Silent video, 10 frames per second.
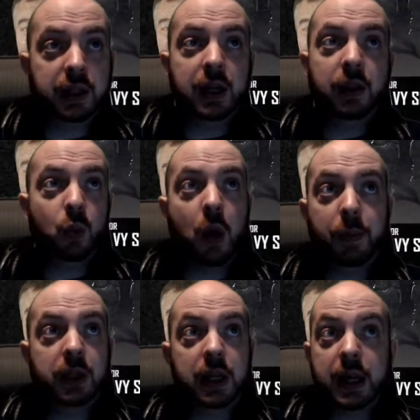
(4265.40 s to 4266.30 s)
than lethal
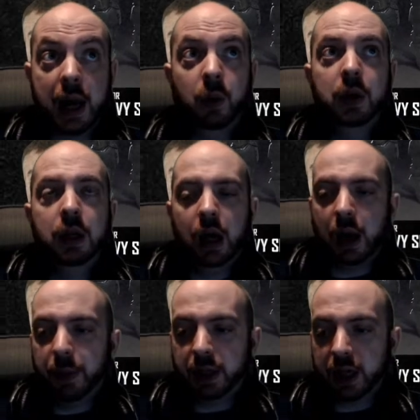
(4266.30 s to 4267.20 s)
weapons in now,
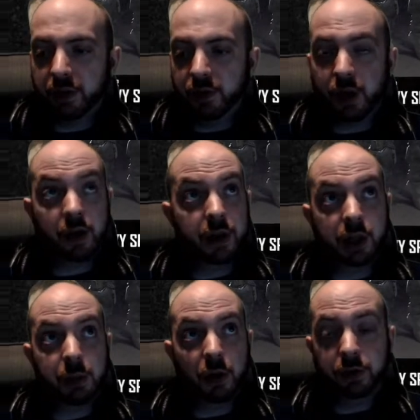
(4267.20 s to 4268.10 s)
and they just haven't like finished
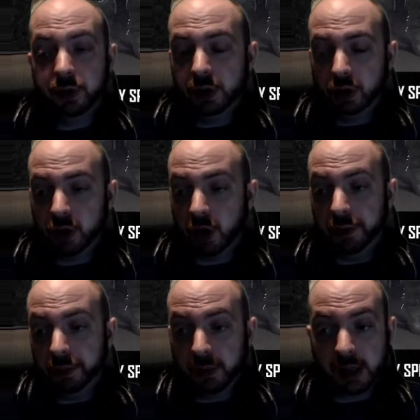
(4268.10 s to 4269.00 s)
them off. So
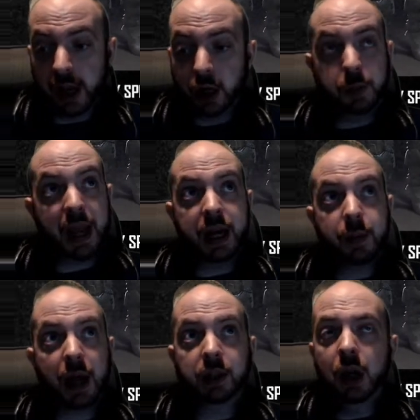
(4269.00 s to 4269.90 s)
that could be any
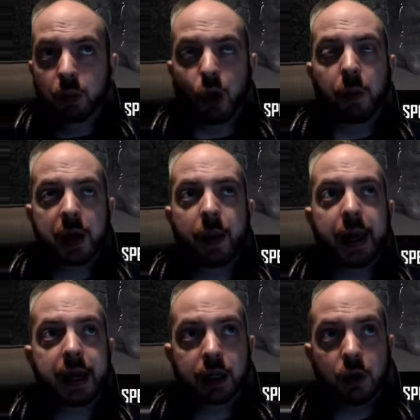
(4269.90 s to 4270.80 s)
patch. Probably when
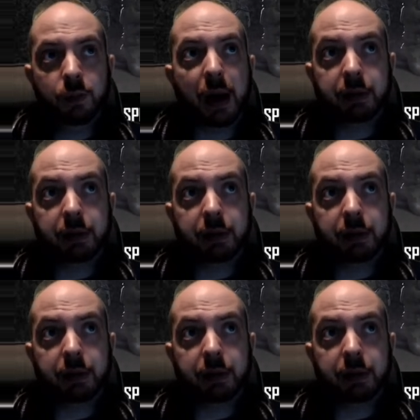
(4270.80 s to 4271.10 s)
they do Bounty